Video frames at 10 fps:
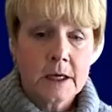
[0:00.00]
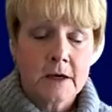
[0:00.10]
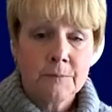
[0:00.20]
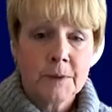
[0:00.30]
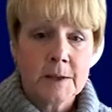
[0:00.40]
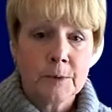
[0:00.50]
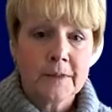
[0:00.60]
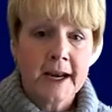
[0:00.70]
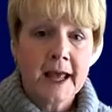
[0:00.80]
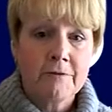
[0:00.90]
of people
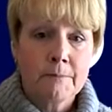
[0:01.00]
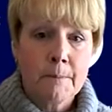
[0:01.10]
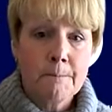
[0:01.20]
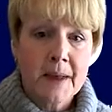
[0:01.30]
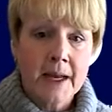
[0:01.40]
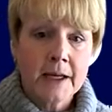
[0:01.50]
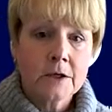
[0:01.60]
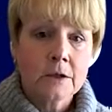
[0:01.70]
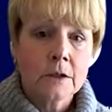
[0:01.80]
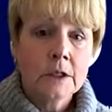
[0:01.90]
that have
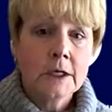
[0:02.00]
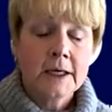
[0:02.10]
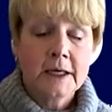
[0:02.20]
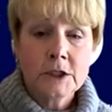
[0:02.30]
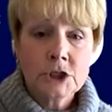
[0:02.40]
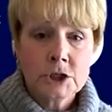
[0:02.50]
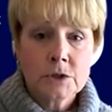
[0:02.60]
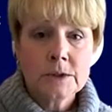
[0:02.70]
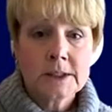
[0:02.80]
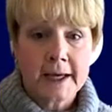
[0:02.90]
medical
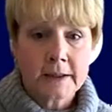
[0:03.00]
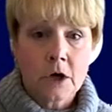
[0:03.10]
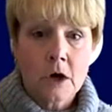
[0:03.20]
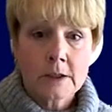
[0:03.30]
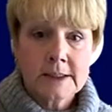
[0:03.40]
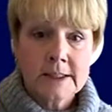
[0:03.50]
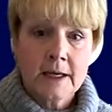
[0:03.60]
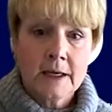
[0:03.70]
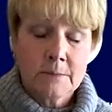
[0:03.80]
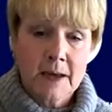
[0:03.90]
issues, like
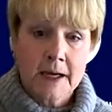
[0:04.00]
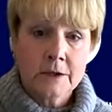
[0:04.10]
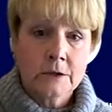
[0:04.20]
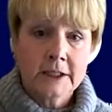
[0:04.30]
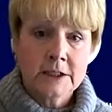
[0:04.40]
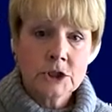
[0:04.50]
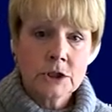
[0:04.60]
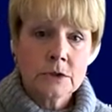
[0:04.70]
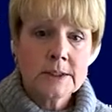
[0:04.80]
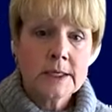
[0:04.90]
long-standing medical
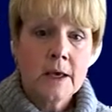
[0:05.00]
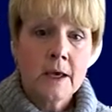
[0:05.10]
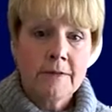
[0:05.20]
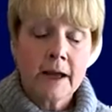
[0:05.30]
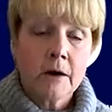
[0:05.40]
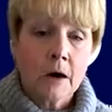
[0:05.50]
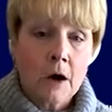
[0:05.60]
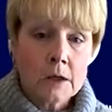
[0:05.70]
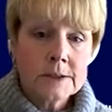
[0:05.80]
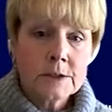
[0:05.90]
issues, that are
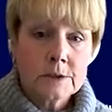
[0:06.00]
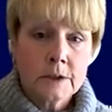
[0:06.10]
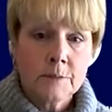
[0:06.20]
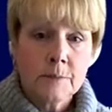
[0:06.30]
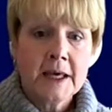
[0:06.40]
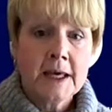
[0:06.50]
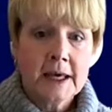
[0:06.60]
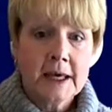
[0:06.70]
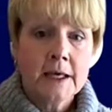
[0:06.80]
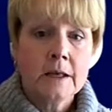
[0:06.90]
also going to be
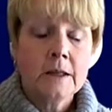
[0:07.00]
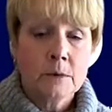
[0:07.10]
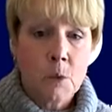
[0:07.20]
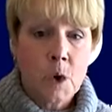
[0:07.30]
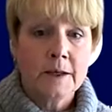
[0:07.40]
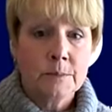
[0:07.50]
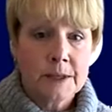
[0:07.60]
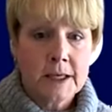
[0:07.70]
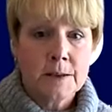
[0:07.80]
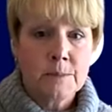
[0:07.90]
in the
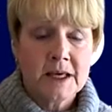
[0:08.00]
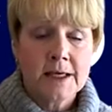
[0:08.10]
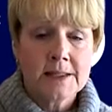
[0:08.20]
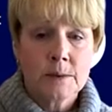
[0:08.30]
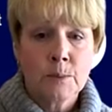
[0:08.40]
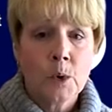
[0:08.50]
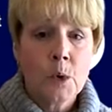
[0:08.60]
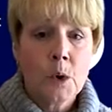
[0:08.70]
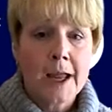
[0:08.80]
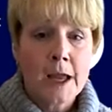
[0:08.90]
1B, B as in
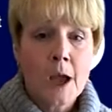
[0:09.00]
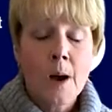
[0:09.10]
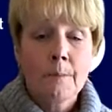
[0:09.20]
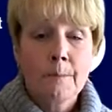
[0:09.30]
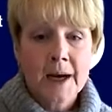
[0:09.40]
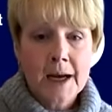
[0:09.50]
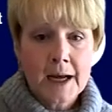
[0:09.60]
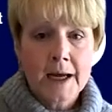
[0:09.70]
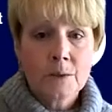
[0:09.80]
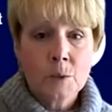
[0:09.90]
boy,
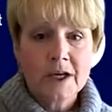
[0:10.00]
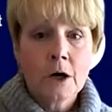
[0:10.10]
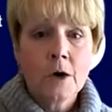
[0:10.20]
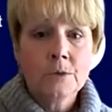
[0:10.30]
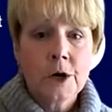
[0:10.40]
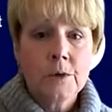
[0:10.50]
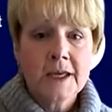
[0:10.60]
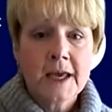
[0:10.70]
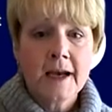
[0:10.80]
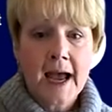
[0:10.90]
but we don't know
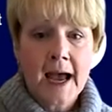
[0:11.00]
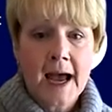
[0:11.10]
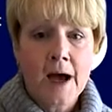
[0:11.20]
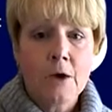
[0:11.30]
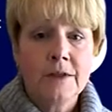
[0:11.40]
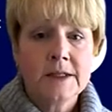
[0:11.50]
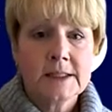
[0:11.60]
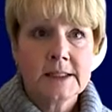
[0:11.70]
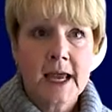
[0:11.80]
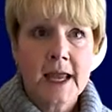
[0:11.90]
yet how the
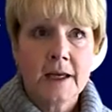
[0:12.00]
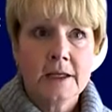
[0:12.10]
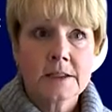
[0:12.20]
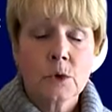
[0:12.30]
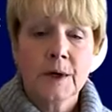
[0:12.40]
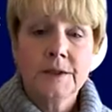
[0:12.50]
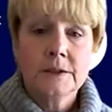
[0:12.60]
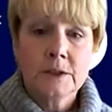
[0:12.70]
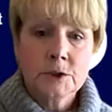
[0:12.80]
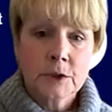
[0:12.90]
state is going to
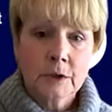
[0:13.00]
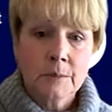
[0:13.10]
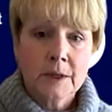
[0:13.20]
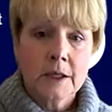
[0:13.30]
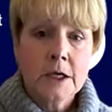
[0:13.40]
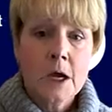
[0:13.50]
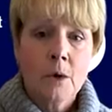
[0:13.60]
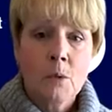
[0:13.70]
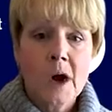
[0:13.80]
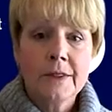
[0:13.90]
determine
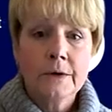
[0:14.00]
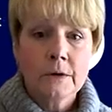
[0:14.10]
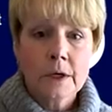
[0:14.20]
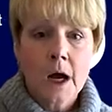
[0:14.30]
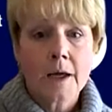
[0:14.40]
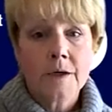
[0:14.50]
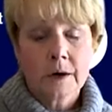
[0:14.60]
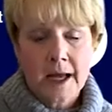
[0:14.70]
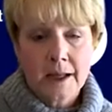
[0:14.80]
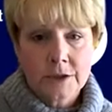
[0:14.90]
whether or not you're
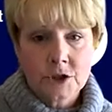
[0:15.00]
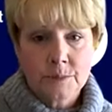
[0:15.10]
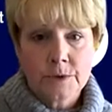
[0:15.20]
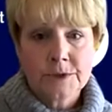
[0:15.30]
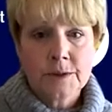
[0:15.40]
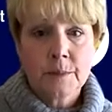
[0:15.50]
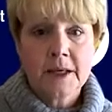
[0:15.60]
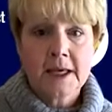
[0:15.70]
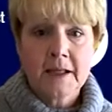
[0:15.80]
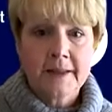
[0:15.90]
eligible to
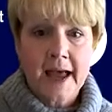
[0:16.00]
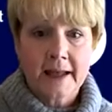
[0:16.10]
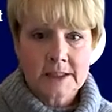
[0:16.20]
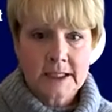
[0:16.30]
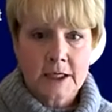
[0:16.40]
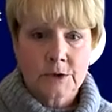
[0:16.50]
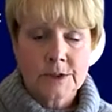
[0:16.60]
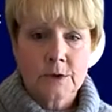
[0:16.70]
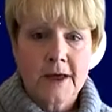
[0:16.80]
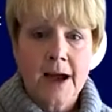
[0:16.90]
be in that tier.
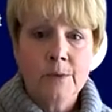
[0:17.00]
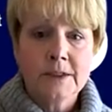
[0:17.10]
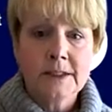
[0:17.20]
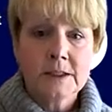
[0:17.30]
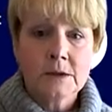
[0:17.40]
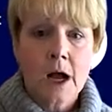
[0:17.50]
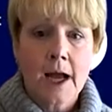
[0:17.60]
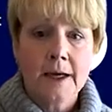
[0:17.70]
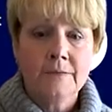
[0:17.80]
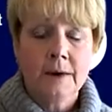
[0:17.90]
So that one's still
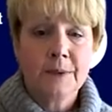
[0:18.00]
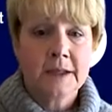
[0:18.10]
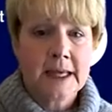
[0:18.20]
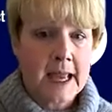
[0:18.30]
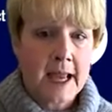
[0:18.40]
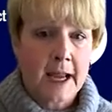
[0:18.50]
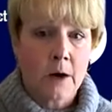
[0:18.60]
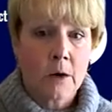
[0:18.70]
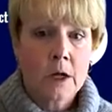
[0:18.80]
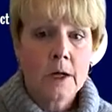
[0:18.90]
kind of up in the air.